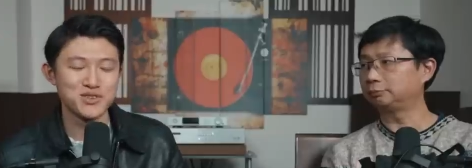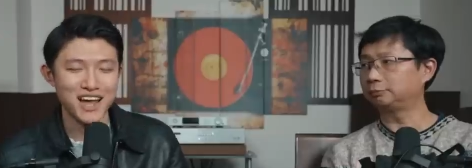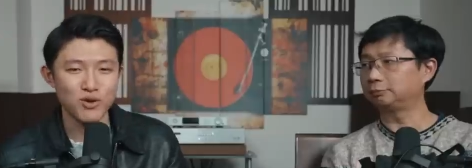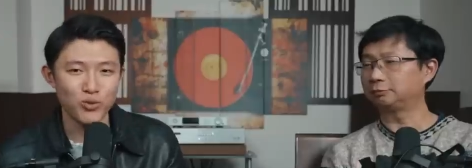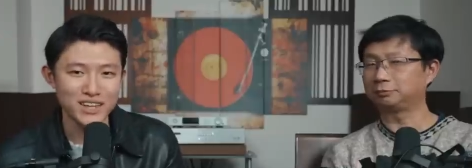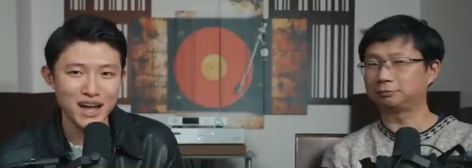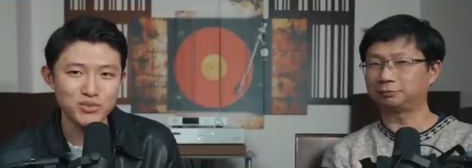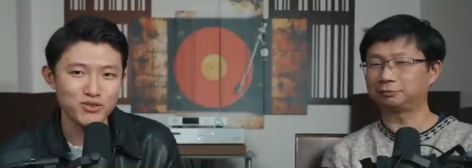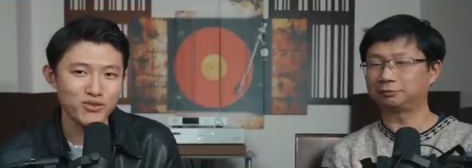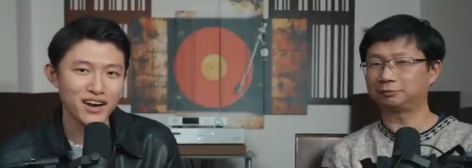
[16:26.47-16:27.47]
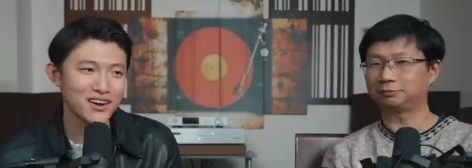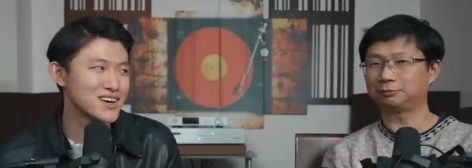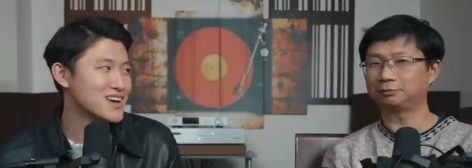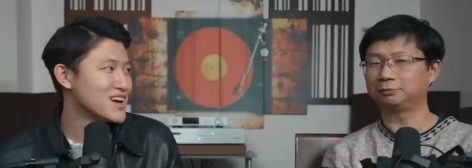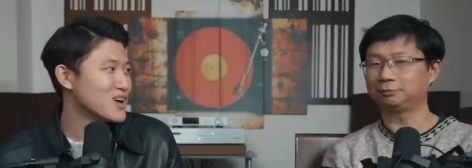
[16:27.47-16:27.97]
Speaker 1: that one
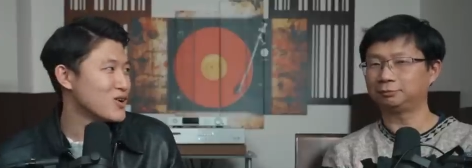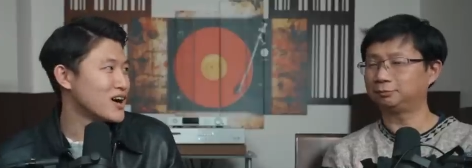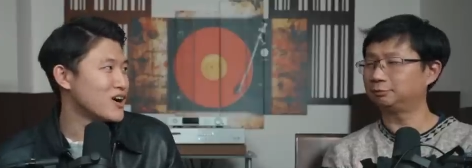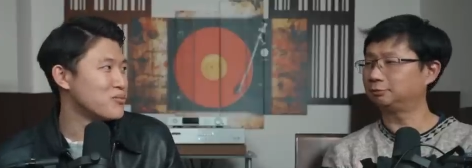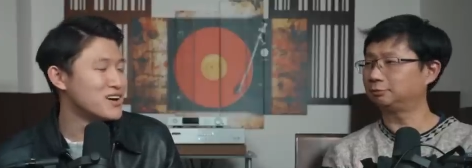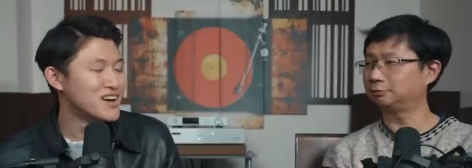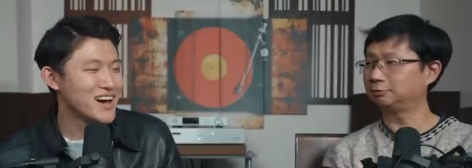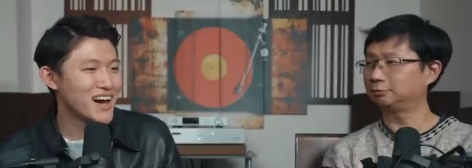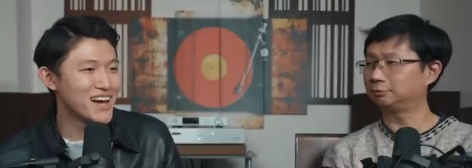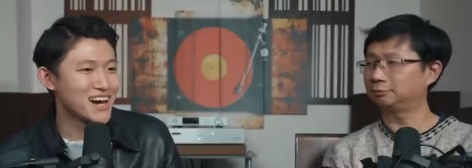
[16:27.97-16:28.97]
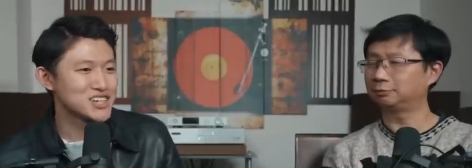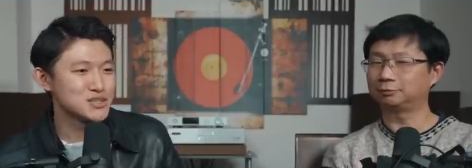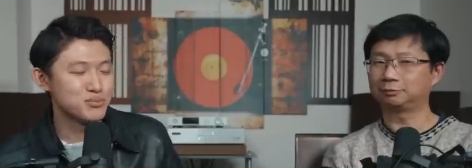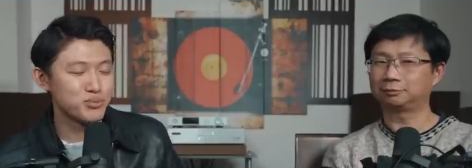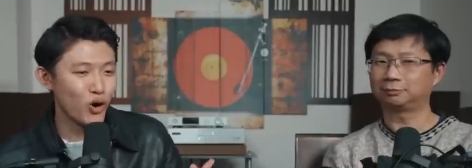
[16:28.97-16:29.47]
amplifier. Mm-hmm. Um, I
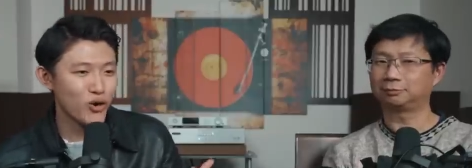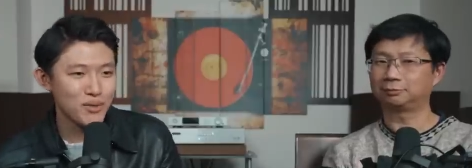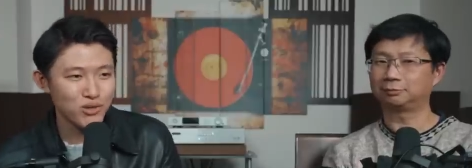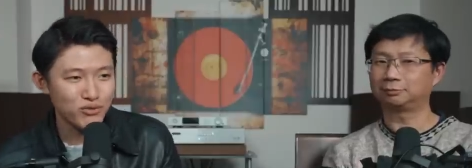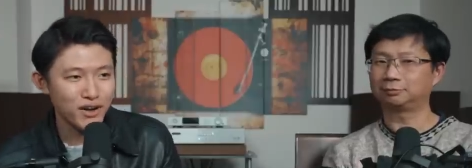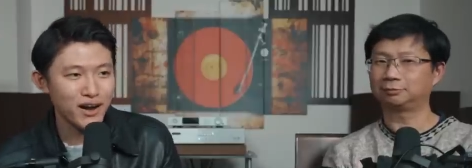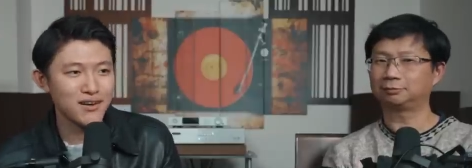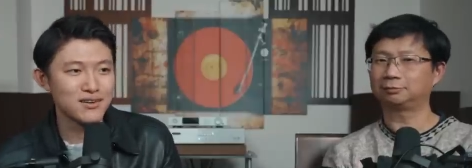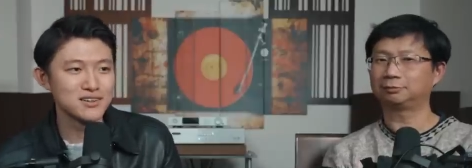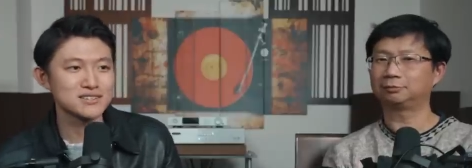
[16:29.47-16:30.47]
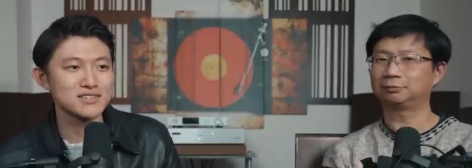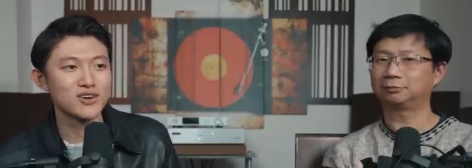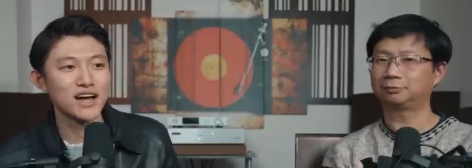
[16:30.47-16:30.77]
actually borrow amplifiers and I'll